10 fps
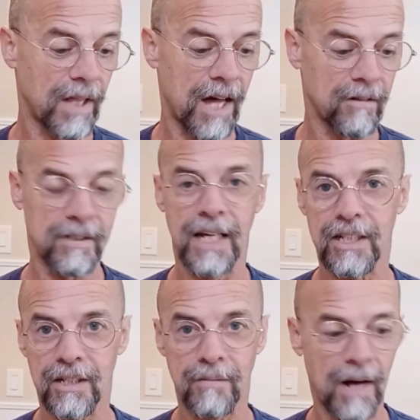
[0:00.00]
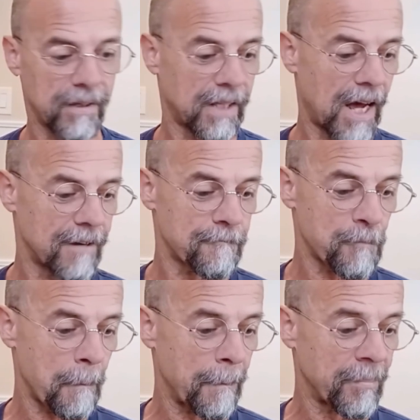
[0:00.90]
with annotation about that.
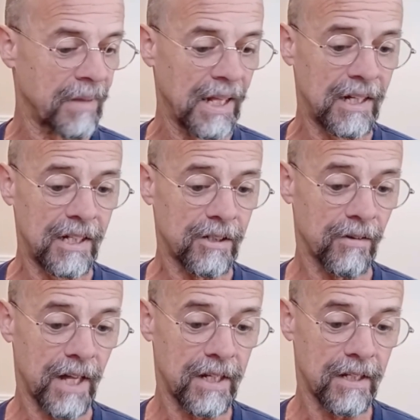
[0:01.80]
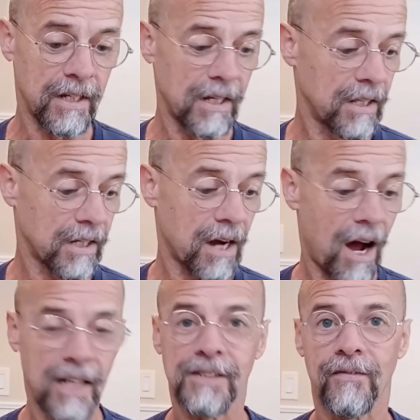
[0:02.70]
So then the
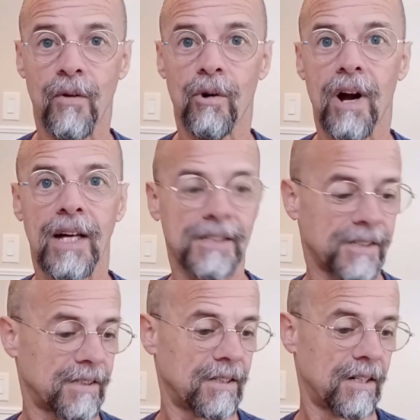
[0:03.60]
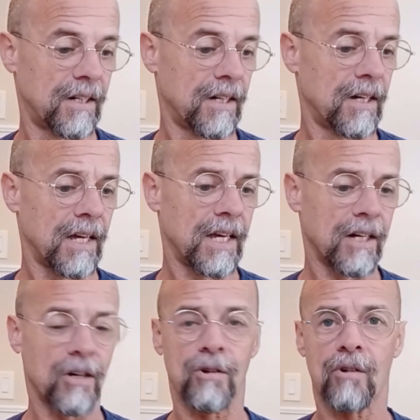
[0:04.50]
cost for us
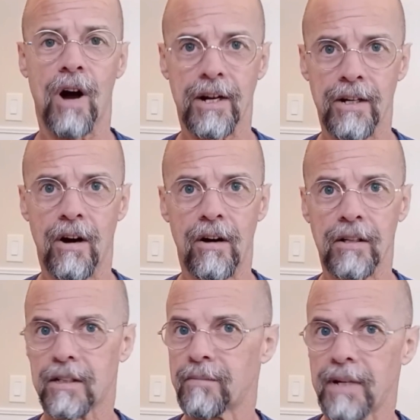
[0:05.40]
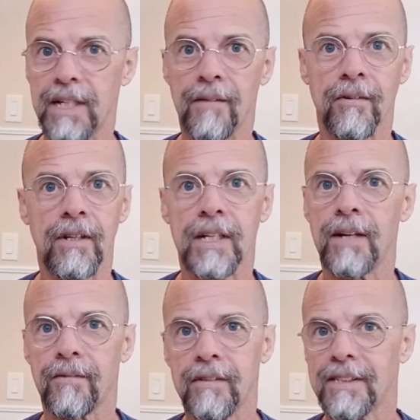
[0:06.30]
in Koronadal, it could be different in
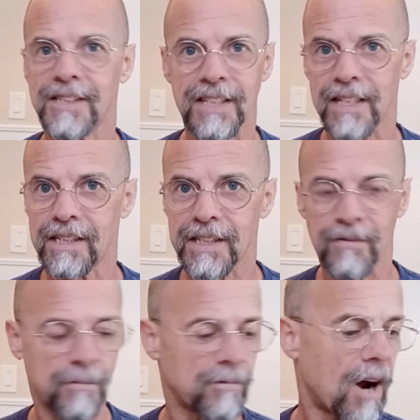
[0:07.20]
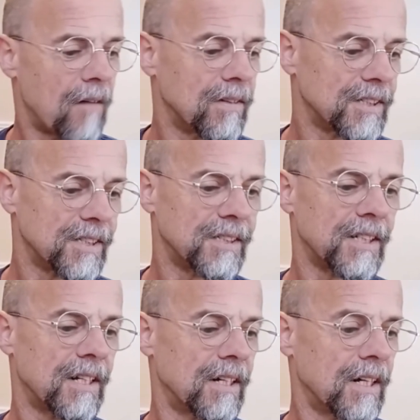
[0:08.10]
different cities, different
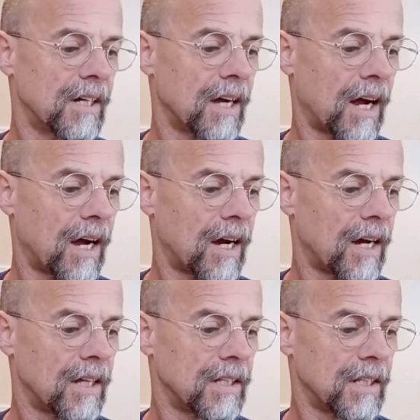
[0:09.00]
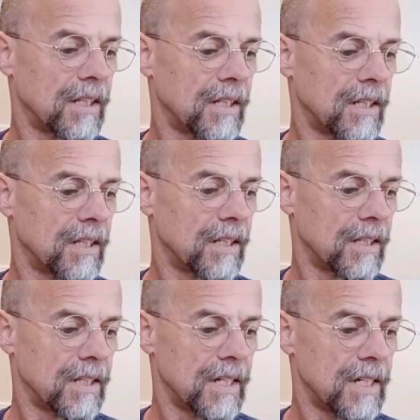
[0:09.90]
provinces.
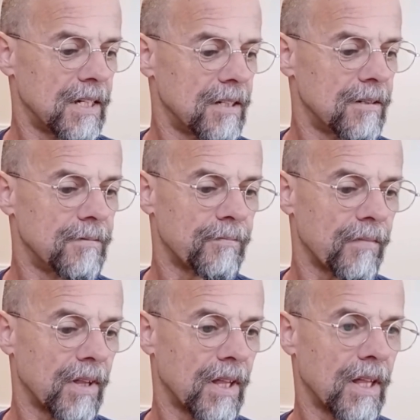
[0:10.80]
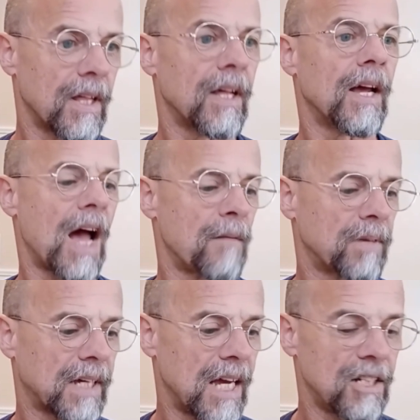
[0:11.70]
The
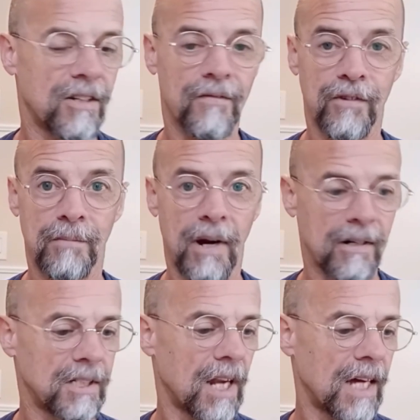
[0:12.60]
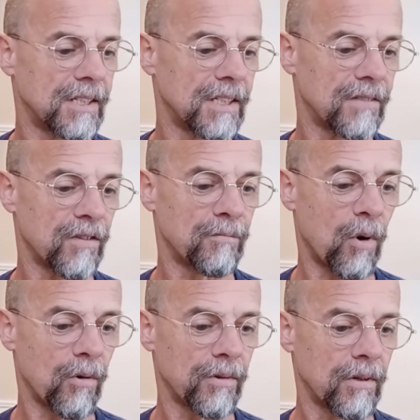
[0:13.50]
application for the marriage license for
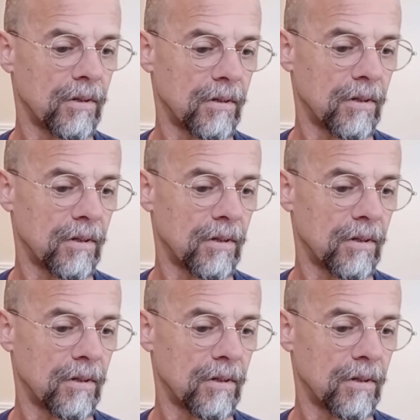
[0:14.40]
both,